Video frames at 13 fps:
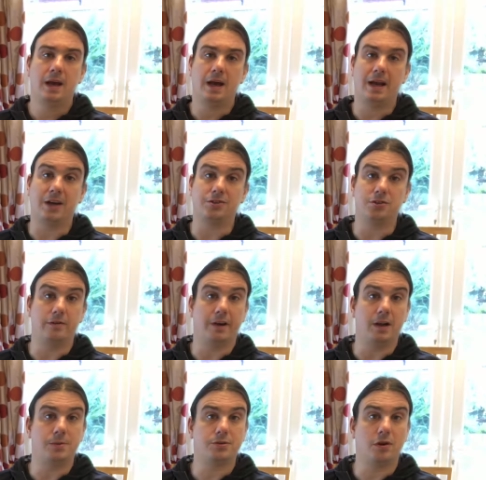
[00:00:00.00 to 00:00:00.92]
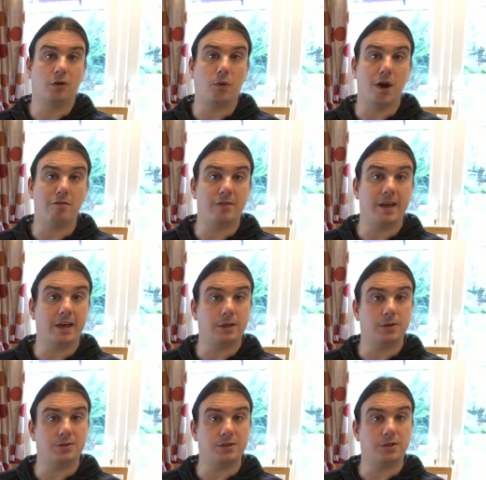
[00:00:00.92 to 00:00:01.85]
and how to develop software in that
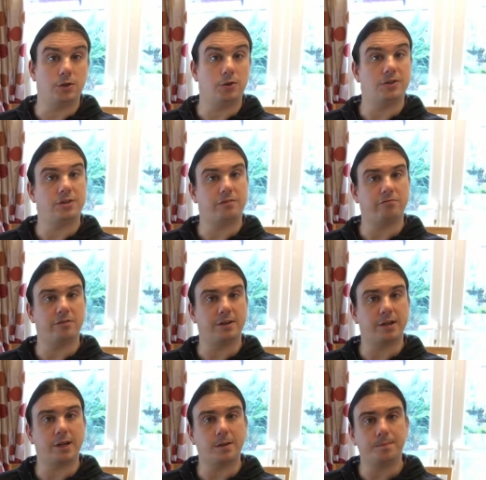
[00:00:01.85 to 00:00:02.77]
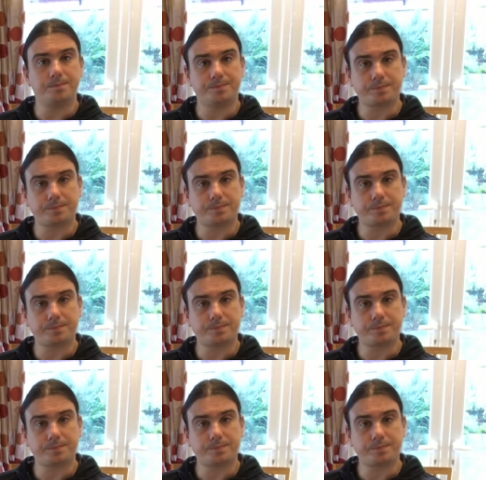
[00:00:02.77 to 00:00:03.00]
using Unity 3D.